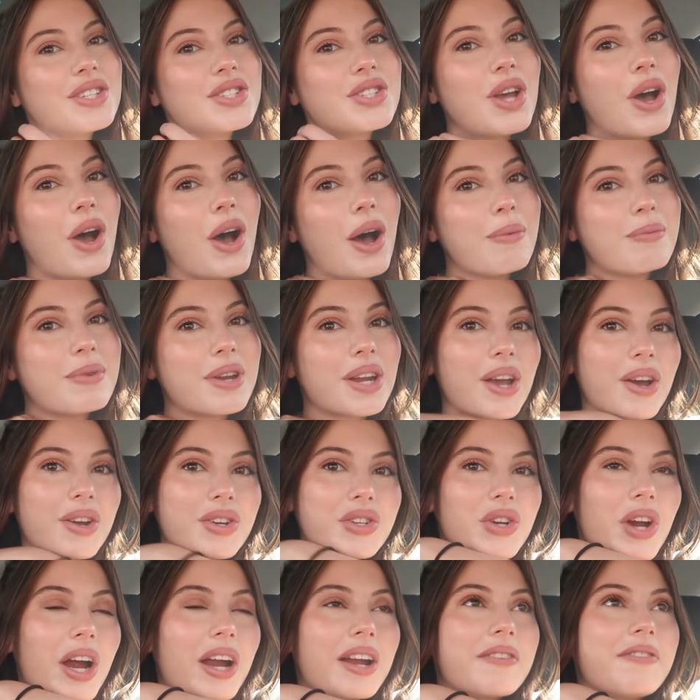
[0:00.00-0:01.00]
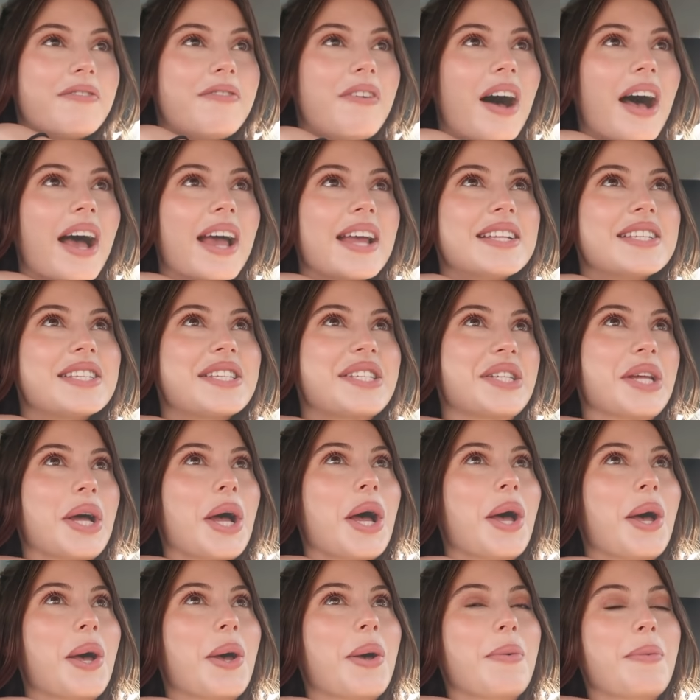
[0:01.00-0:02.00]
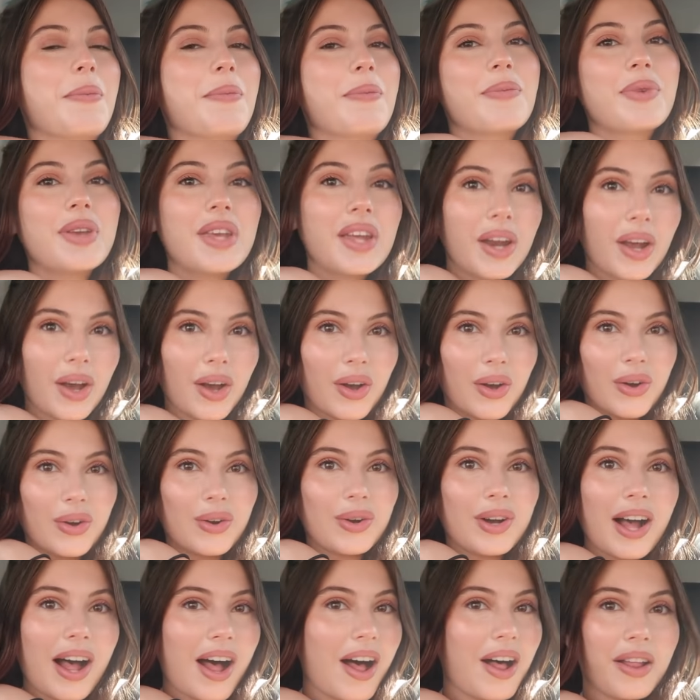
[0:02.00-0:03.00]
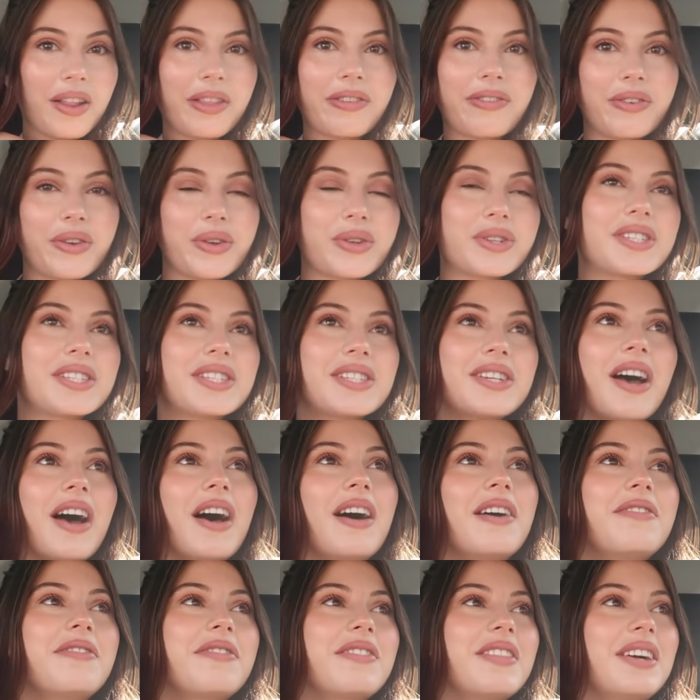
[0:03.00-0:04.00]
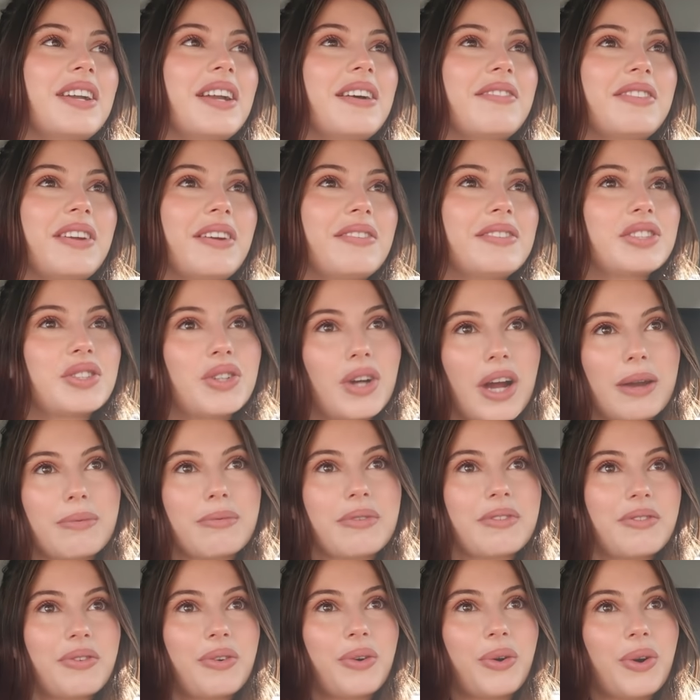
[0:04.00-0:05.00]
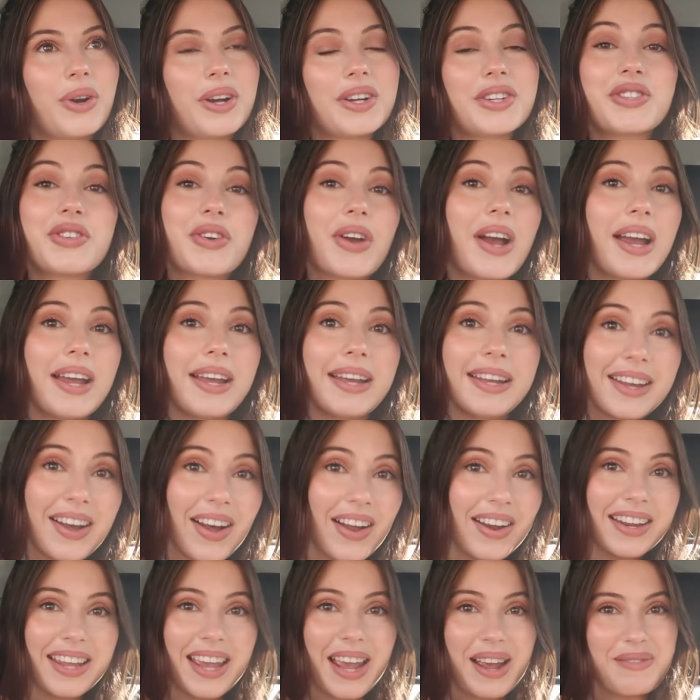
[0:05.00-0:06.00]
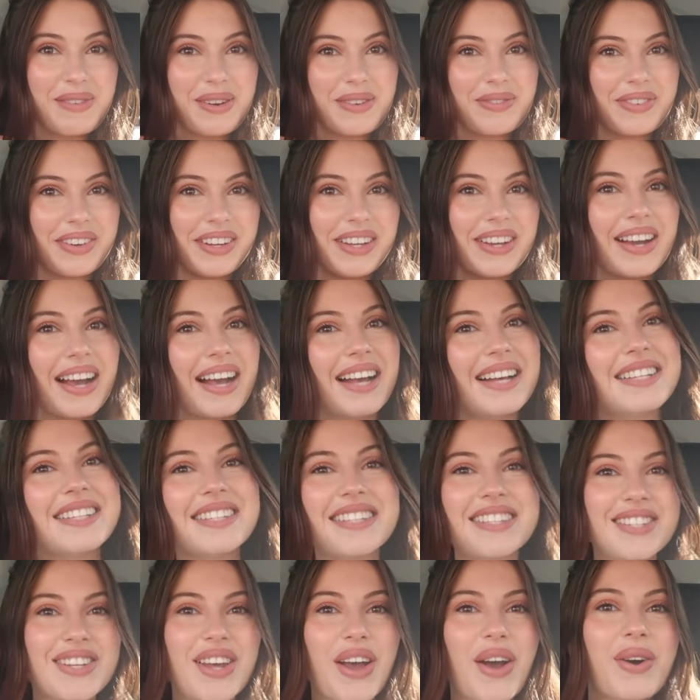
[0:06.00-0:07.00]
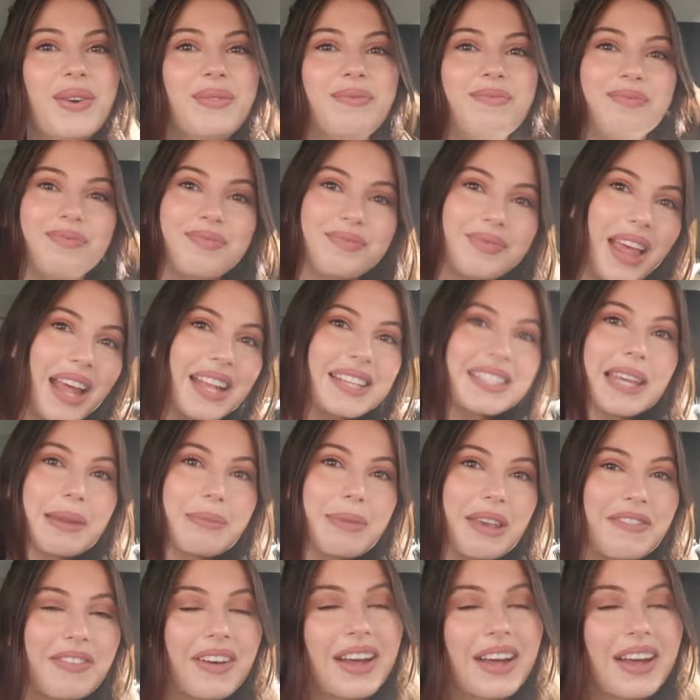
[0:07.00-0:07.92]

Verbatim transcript: So I'm gonna go try to find some, you know, health food stuff that I've never tried before and try it on camera for you guys. So that's gonna be